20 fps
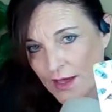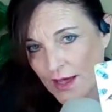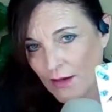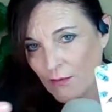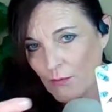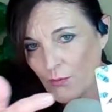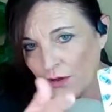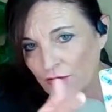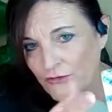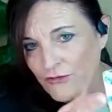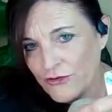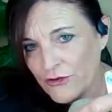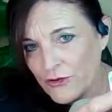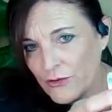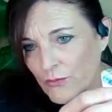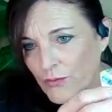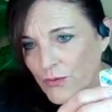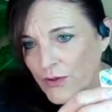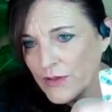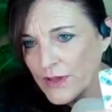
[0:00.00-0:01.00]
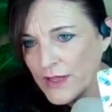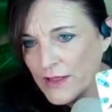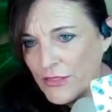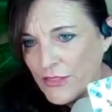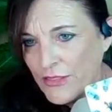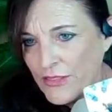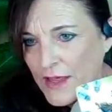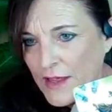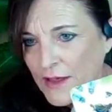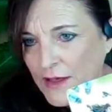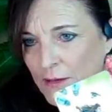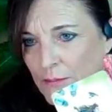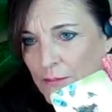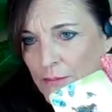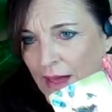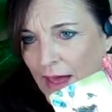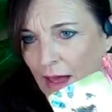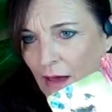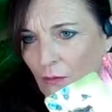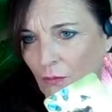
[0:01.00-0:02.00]
I want you to really think
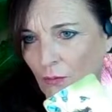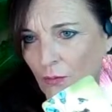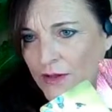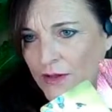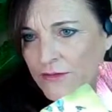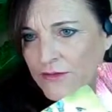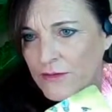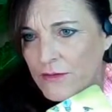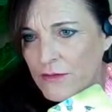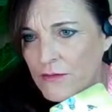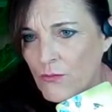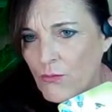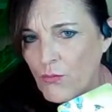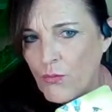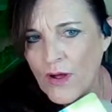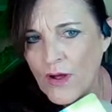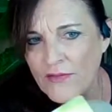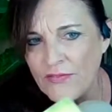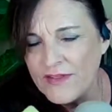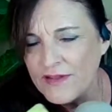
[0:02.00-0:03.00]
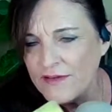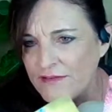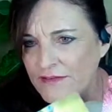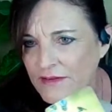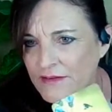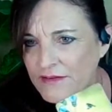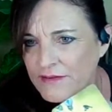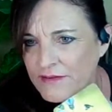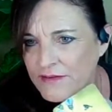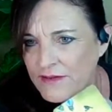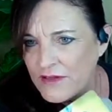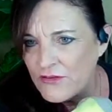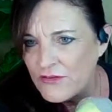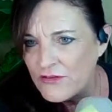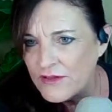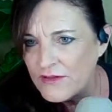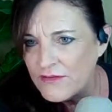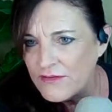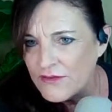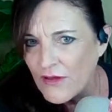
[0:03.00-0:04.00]
about what these
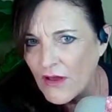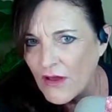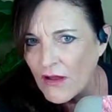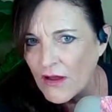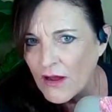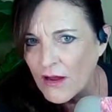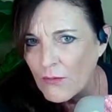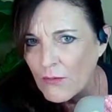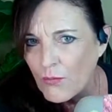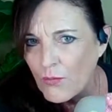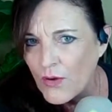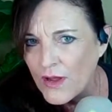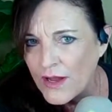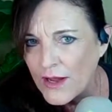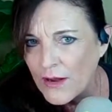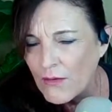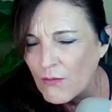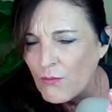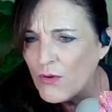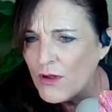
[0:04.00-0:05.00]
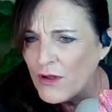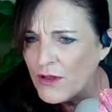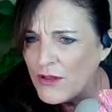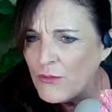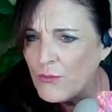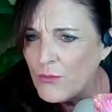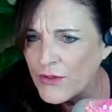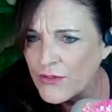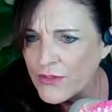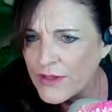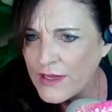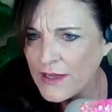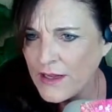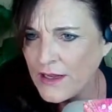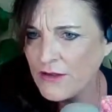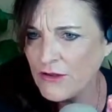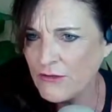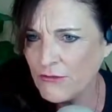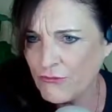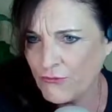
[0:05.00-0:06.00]
decisions are, where you really
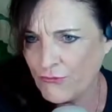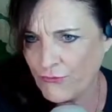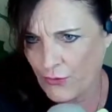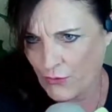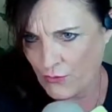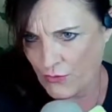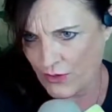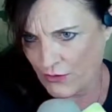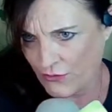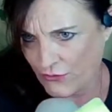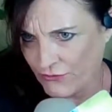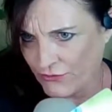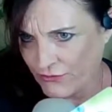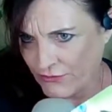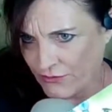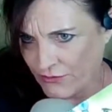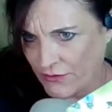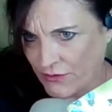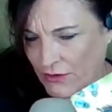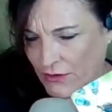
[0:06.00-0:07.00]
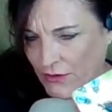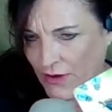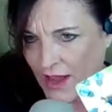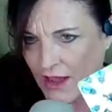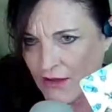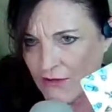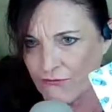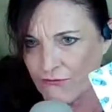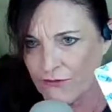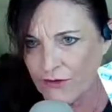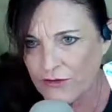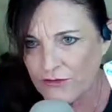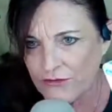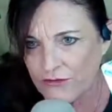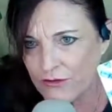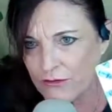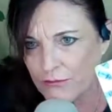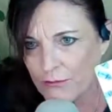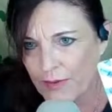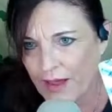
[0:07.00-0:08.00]
need to focus your
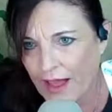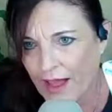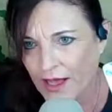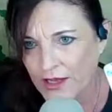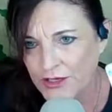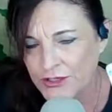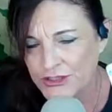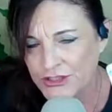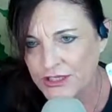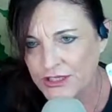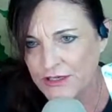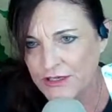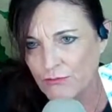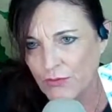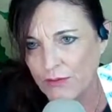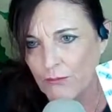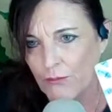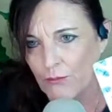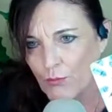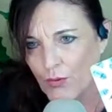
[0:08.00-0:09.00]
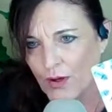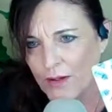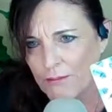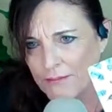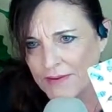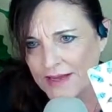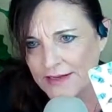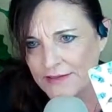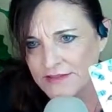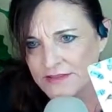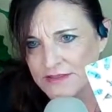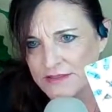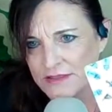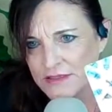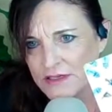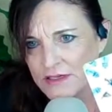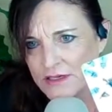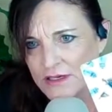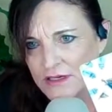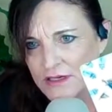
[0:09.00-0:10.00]
efforts, your passion, what means
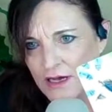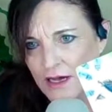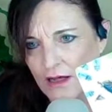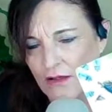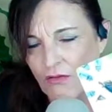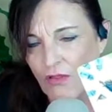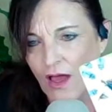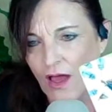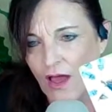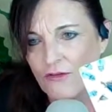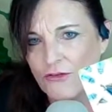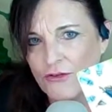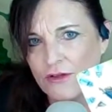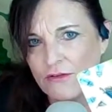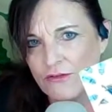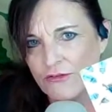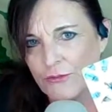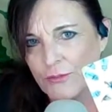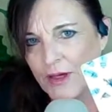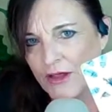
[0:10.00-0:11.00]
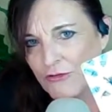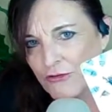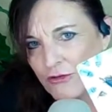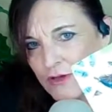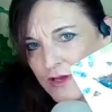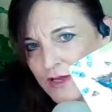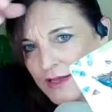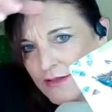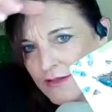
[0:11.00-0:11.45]
a lot to you, especially